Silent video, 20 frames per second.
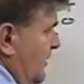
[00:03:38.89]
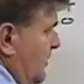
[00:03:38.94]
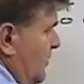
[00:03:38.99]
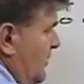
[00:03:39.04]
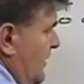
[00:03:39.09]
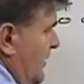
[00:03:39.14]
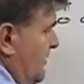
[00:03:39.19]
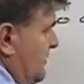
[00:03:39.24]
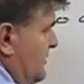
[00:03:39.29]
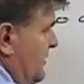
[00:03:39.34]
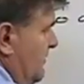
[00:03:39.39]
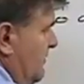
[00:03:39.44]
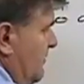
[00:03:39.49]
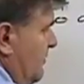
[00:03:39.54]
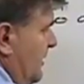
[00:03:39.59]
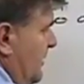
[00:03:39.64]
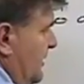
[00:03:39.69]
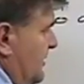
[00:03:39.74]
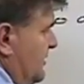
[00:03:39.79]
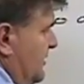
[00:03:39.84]
the wide receiver
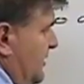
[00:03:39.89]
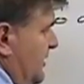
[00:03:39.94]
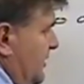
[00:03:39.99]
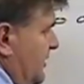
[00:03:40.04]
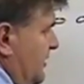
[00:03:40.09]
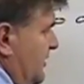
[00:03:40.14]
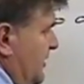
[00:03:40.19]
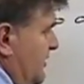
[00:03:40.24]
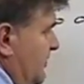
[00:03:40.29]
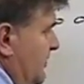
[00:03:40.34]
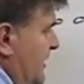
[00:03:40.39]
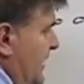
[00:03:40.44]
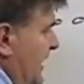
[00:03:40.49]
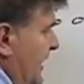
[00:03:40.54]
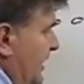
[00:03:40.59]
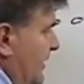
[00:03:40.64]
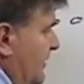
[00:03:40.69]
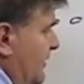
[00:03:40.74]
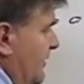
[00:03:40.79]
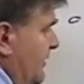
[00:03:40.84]
blocks the near deep
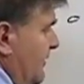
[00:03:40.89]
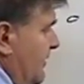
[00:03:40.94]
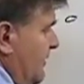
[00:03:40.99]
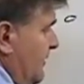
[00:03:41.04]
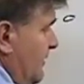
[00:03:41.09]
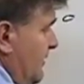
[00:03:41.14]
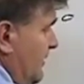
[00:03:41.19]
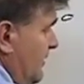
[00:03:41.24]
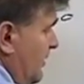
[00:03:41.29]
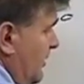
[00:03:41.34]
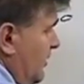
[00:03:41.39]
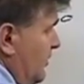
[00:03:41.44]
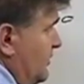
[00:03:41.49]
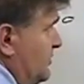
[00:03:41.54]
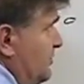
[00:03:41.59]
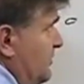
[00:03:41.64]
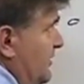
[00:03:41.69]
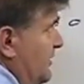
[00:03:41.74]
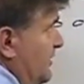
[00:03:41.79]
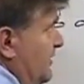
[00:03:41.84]
back. He'll
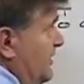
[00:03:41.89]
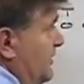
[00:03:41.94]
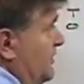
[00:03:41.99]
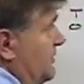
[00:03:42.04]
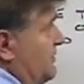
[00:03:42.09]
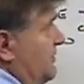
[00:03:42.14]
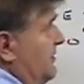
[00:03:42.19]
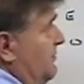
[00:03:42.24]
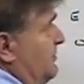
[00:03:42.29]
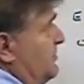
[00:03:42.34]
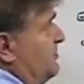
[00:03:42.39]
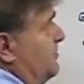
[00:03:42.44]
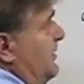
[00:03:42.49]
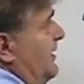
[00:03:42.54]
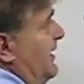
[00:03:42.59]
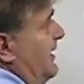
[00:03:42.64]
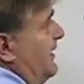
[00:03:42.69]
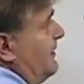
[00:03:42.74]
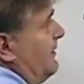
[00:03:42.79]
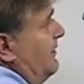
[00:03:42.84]
always be the nearest deepest
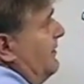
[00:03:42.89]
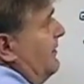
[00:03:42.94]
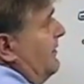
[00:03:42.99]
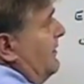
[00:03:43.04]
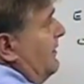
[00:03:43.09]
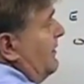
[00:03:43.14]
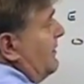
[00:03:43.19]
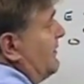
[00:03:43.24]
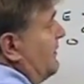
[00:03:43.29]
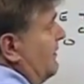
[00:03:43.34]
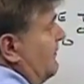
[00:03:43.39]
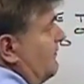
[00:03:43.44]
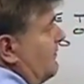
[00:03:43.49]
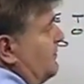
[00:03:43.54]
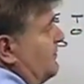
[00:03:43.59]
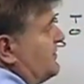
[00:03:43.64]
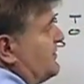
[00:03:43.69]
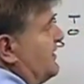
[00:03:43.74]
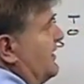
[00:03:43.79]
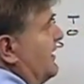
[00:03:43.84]
back, cutting
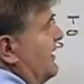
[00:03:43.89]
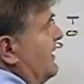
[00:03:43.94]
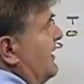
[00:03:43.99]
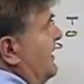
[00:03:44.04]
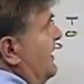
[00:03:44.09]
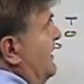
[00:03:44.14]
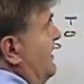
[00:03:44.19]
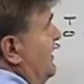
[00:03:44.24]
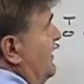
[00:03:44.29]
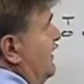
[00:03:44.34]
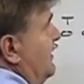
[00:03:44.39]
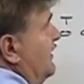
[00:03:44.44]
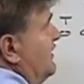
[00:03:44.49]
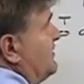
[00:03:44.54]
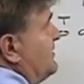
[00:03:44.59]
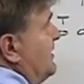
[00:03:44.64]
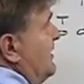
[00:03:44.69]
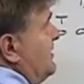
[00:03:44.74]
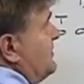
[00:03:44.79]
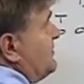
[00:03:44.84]
from the sideline in. In
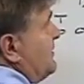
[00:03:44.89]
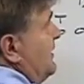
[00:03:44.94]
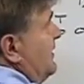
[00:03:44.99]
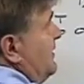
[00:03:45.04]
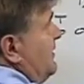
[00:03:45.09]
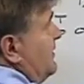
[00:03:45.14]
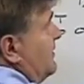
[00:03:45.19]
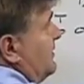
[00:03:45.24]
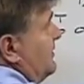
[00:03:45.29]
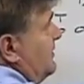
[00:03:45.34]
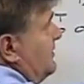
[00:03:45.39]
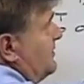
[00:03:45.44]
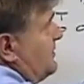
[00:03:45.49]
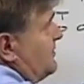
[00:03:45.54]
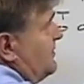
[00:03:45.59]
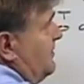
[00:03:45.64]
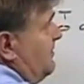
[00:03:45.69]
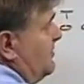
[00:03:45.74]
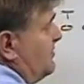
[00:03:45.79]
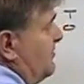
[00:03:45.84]
this case right here, the
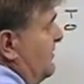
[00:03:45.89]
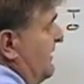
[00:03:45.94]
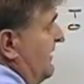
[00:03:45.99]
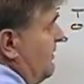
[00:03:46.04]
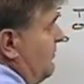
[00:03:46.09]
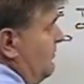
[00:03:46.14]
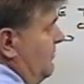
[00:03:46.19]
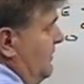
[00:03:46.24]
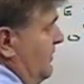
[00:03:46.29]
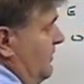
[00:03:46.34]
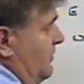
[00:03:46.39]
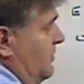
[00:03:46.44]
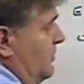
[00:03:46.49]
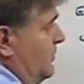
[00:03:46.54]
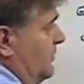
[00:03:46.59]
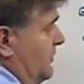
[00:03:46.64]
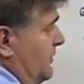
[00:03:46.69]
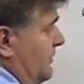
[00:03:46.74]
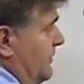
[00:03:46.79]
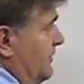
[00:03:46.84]
nearest deepest back would be the
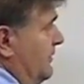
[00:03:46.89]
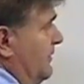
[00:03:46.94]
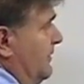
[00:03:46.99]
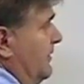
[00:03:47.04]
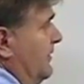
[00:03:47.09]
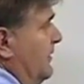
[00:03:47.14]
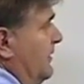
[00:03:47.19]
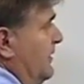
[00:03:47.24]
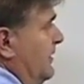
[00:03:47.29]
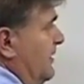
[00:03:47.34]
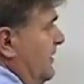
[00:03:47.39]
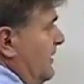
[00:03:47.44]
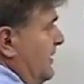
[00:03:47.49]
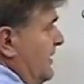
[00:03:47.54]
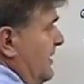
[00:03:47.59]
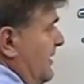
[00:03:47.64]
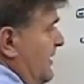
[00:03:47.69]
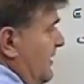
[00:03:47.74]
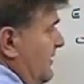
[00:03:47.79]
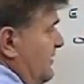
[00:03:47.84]
corner.
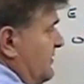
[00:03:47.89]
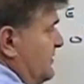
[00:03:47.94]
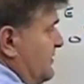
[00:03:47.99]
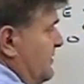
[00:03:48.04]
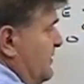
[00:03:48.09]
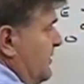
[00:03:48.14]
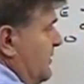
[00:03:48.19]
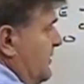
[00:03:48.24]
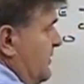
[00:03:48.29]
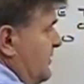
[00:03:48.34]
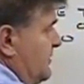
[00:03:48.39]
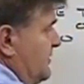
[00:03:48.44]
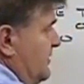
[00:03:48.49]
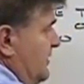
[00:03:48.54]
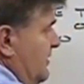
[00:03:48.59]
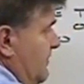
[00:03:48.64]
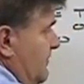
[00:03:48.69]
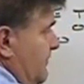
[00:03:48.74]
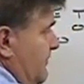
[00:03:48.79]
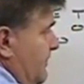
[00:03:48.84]
Again, this is the arc
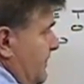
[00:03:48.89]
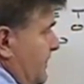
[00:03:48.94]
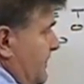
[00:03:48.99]
scheme